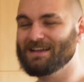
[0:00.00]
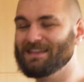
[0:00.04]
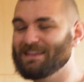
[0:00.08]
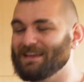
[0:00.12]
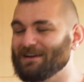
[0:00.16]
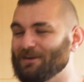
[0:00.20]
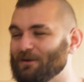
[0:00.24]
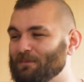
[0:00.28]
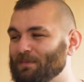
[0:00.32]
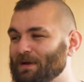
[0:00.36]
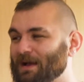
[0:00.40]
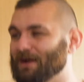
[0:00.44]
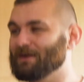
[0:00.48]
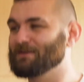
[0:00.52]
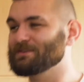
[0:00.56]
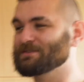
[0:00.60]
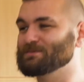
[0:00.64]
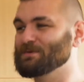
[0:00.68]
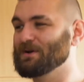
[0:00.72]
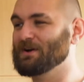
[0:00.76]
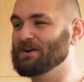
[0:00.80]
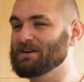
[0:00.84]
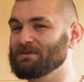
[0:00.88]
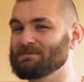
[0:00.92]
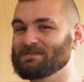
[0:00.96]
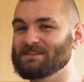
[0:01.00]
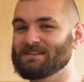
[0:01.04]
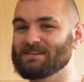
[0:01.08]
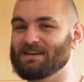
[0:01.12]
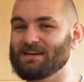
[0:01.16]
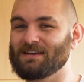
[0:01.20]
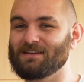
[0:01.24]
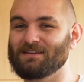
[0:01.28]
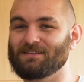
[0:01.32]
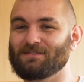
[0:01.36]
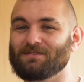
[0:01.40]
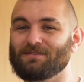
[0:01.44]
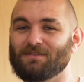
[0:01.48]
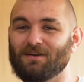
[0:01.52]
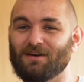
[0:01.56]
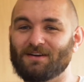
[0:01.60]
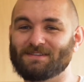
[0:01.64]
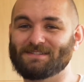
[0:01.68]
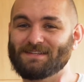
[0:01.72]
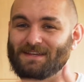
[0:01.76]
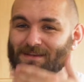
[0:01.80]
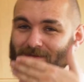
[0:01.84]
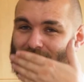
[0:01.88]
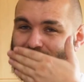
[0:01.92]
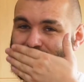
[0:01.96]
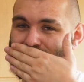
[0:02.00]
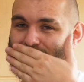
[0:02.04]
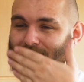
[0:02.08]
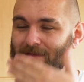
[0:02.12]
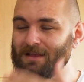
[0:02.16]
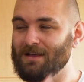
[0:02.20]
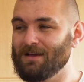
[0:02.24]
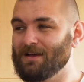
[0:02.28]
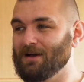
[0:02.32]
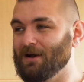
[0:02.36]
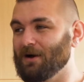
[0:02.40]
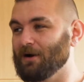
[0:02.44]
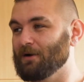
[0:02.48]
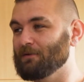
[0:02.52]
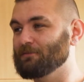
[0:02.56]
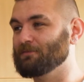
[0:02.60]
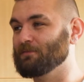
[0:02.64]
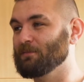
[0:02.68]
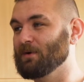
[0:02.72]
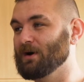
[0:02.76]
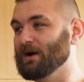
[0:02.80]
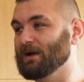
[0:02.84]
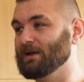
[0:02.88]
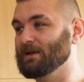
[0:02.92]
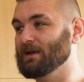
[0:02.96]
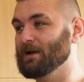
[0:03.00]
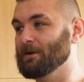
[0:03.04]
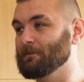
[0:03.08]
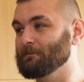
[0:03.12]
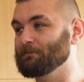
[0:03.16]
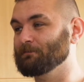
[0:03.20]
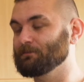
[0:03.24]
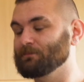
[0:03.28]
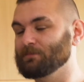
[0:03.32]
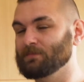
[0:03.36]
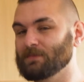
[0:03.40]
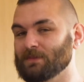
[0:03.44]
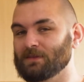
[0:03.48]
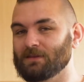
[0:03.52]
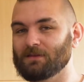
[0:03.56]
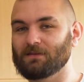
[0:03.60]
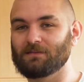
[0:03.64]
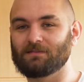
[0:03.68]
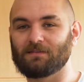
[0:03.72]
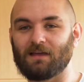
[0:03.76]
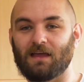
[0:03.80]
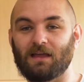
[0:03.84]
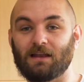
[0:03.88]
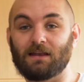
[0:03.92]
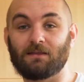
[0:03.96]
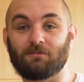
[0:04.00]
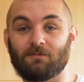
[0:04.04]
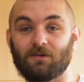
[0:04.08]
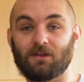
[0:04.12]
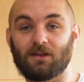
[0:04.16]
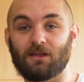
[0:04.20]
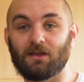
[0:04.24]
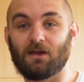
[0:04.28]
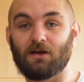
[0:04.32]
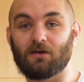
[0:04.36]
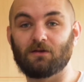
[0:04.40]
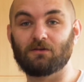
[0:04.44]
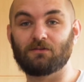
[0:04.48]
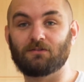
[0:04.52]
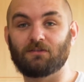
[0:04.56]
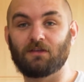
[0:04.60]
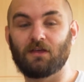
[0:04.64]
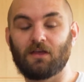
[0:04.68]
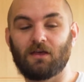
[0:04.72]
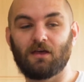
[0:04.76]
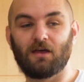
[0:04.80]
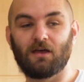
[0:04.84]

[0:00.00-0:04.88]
Thereabouts. Welcome to day 13 of my daily videos.